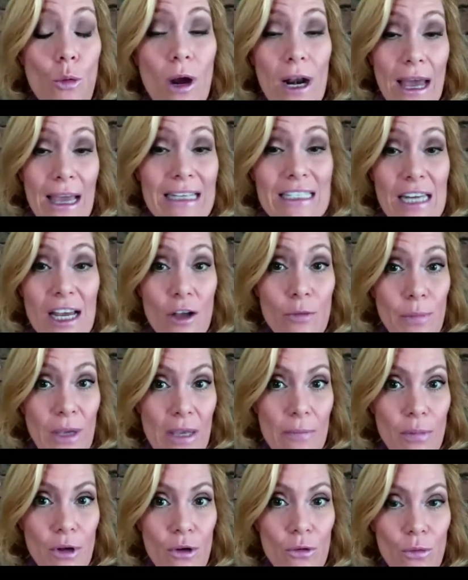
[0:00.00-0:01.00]
I tell
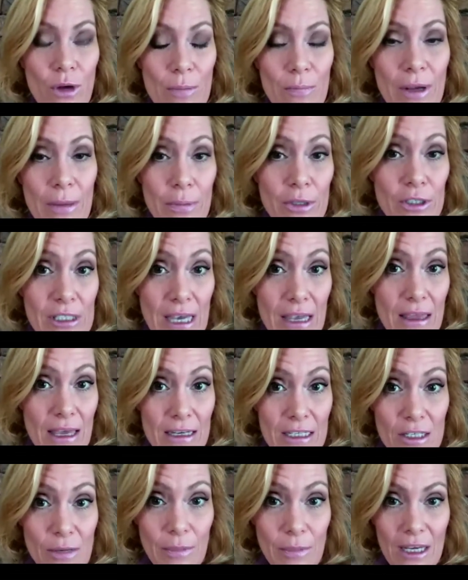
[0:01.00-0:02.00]
people when people say that to
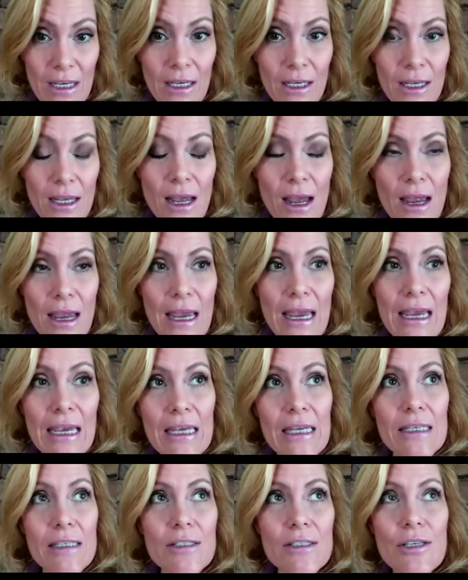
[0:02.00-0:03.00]
me
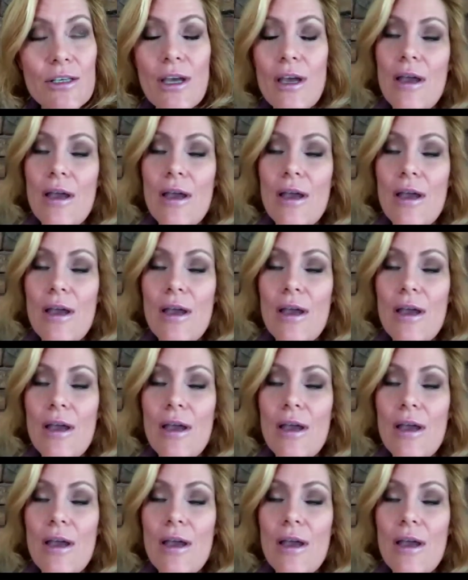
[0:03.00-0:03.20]
is,